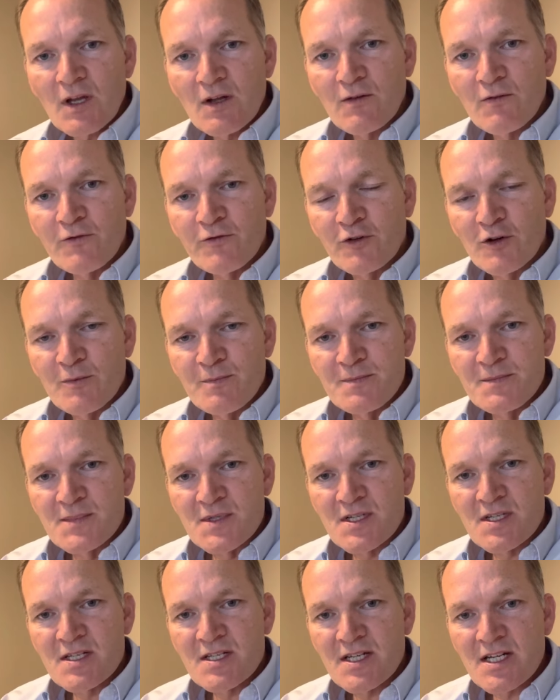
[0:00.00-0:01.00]

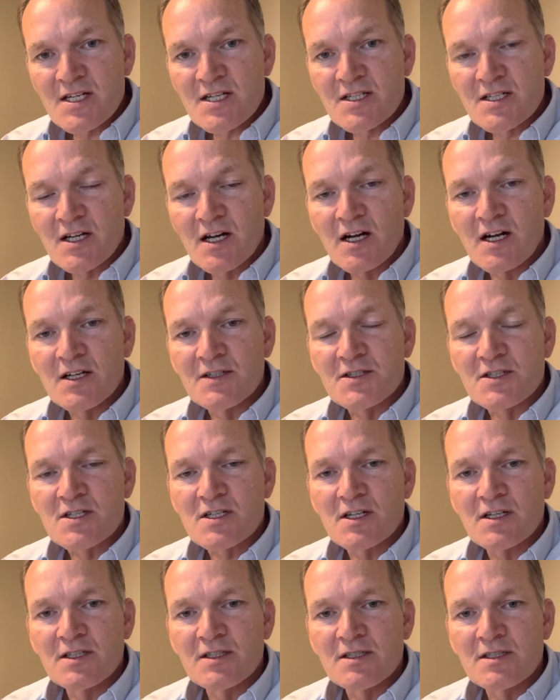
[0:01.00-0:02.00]
from cisterns
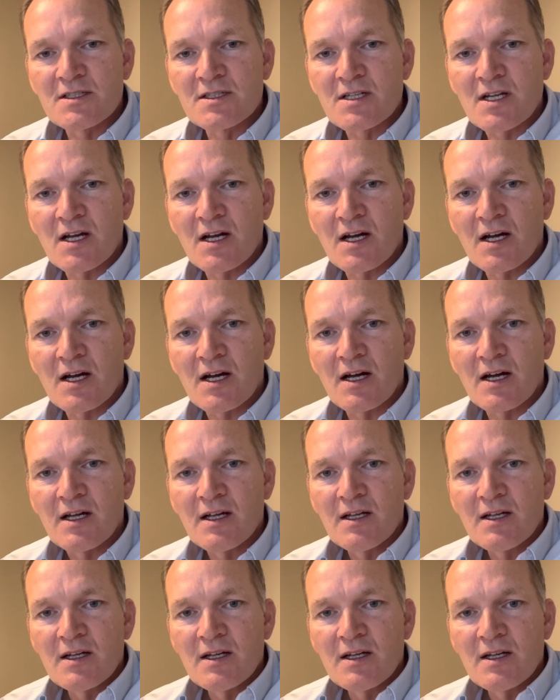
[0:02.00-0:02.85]
and uh,